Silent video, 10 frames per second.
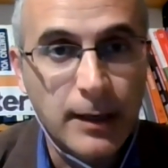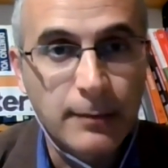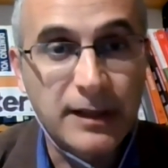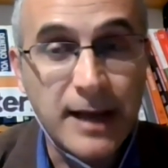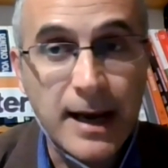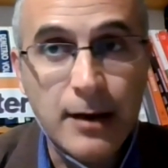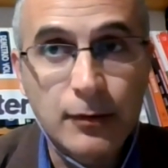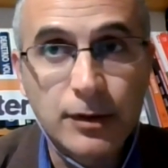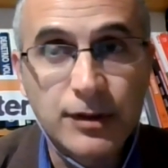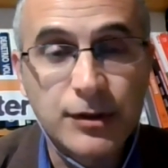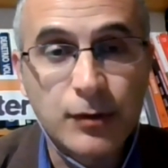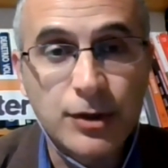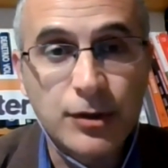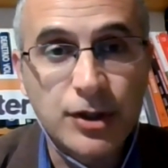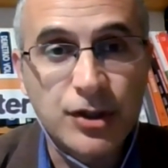But now the
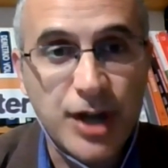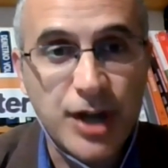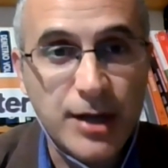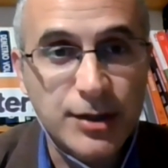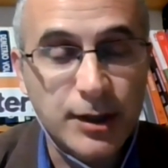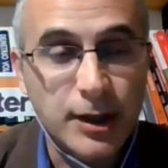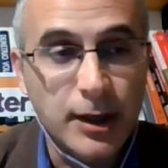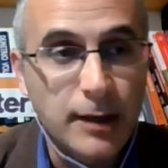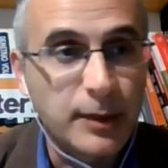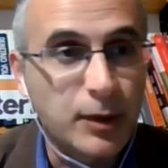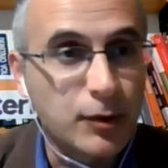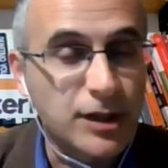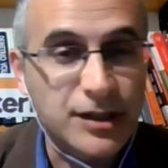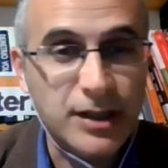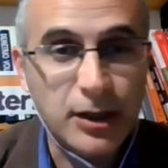situation is changing because
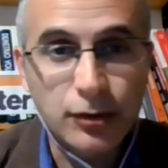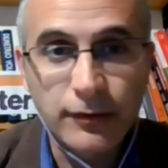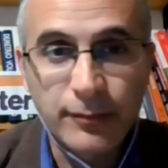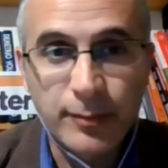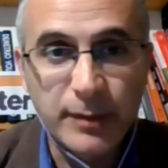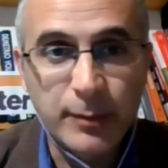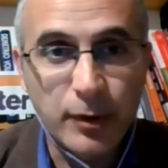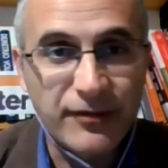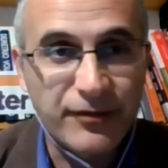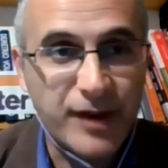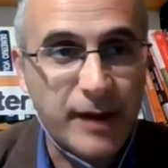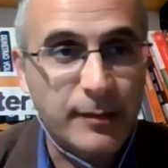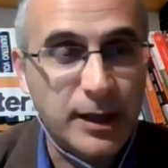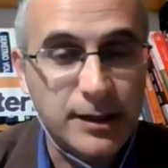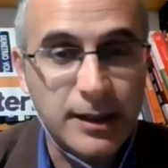there's a lot of people and
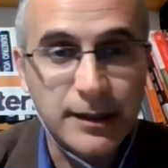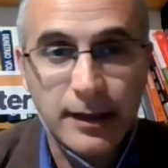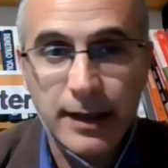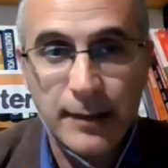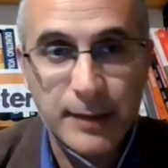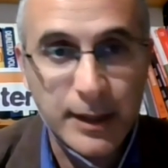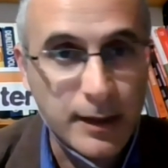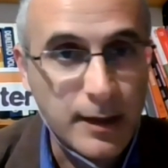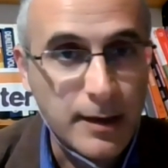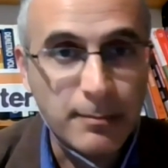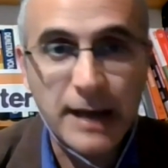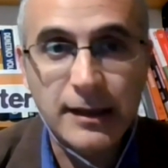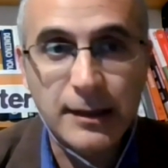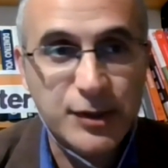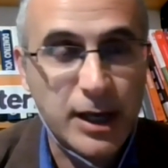families that are coming by
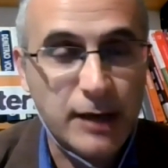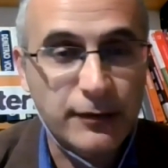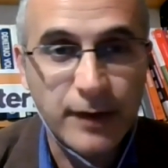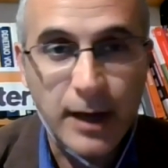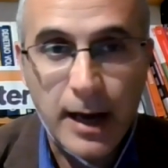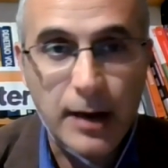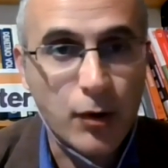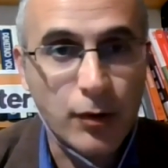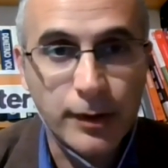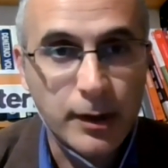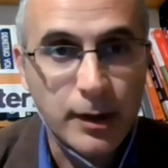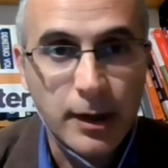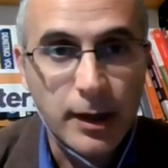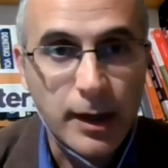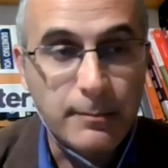themselves, alone.
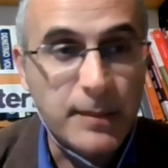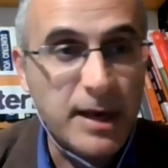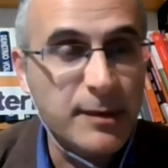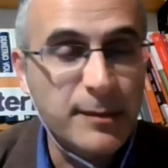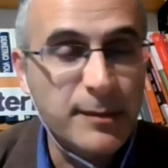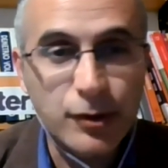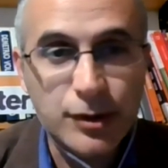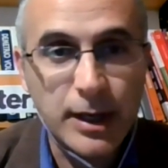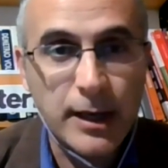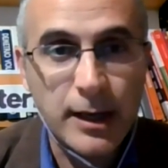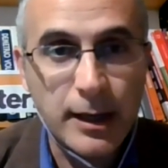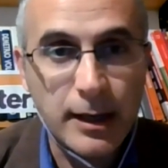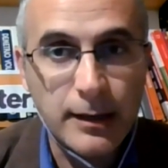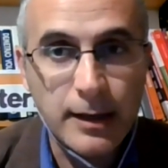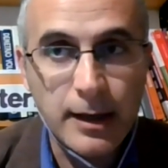Maybe because
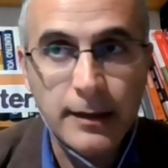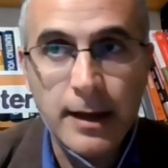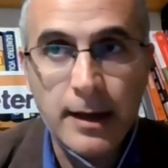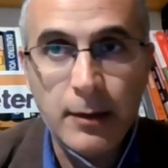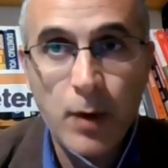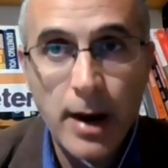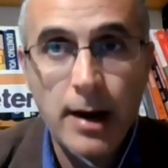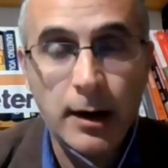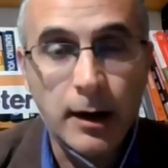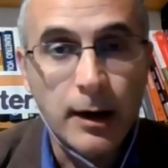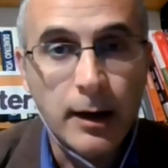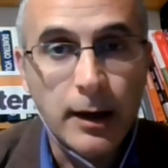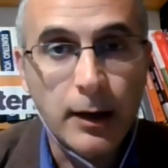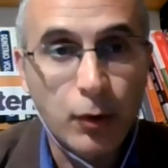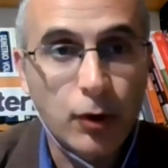they were
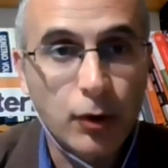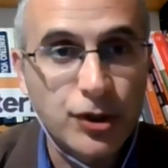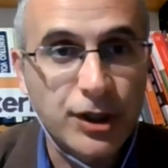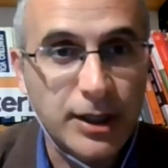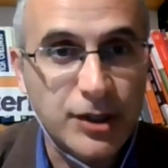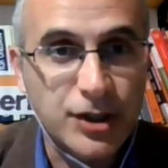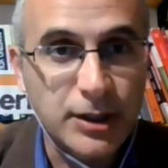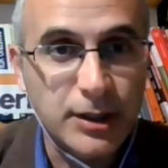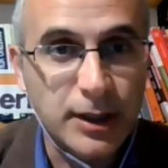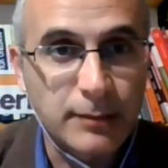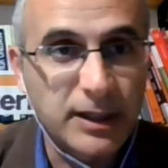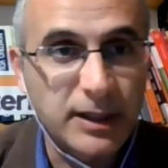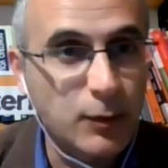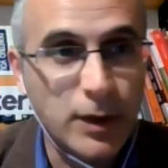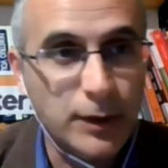oncological children, but
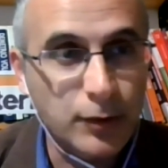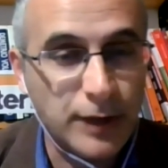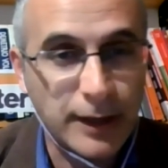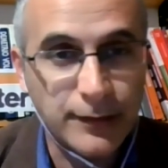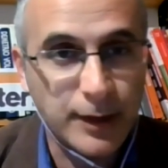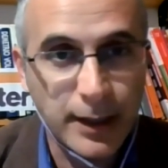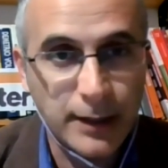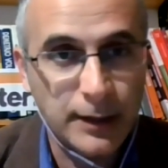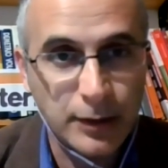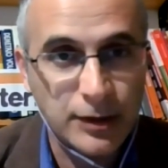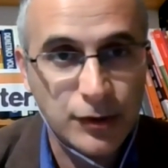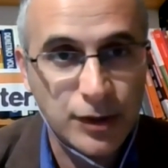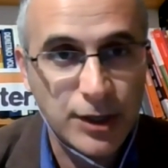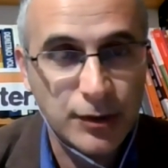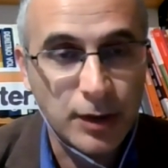they were not under any
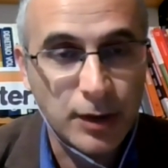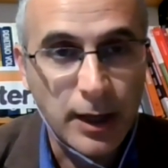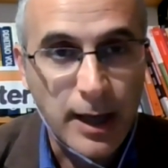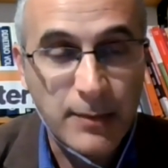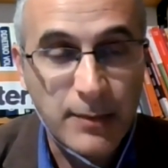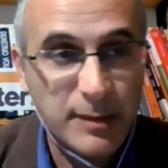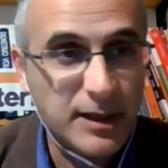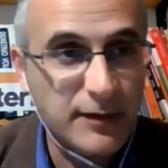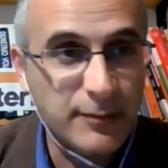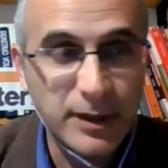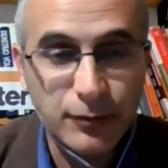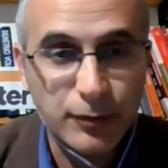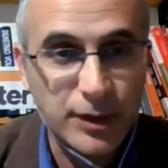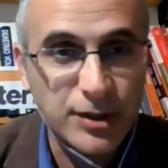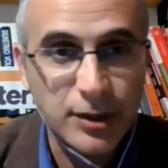association. And maybe they've been
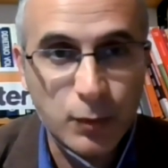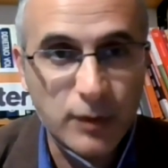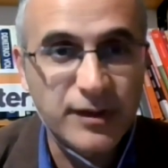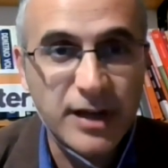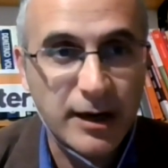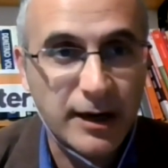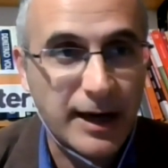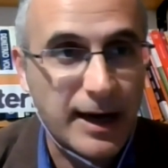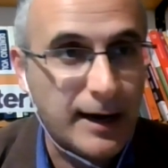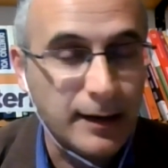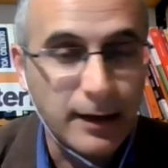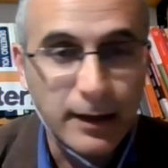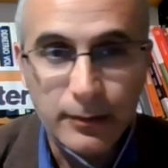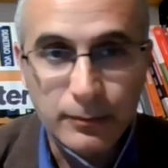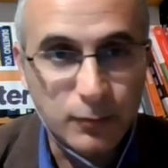reaching with their car
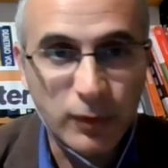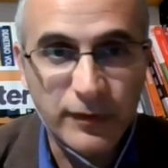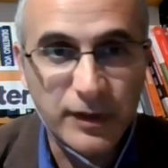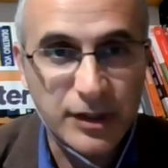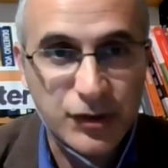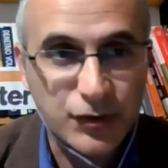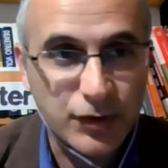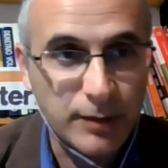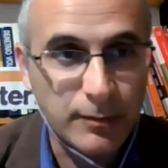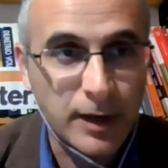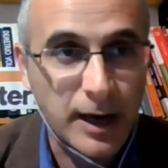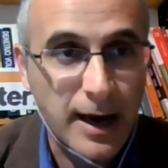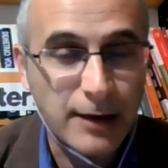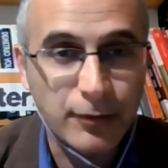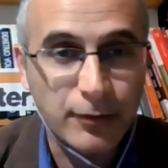with an extreme
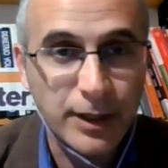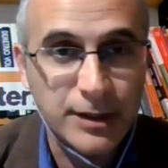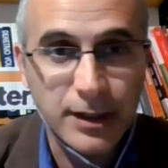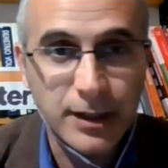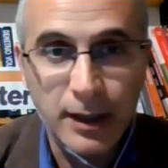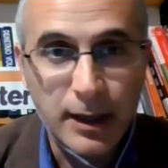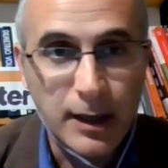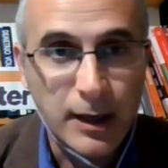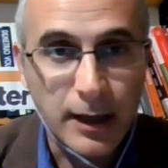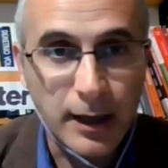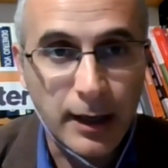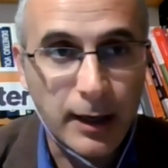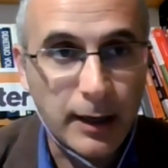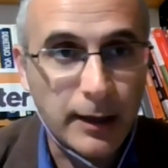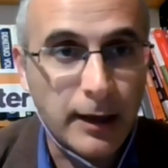high risk,
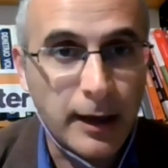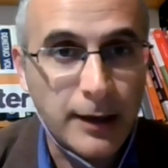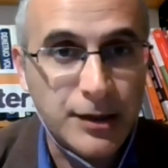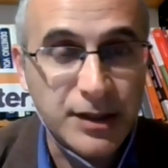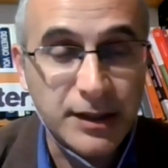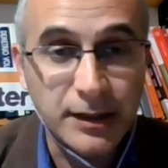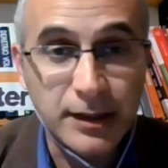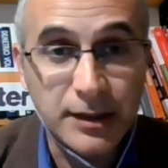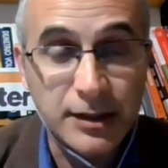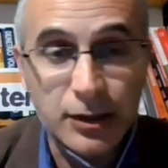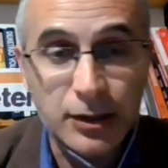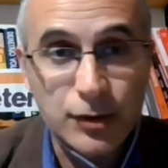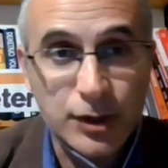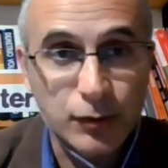a city that is closer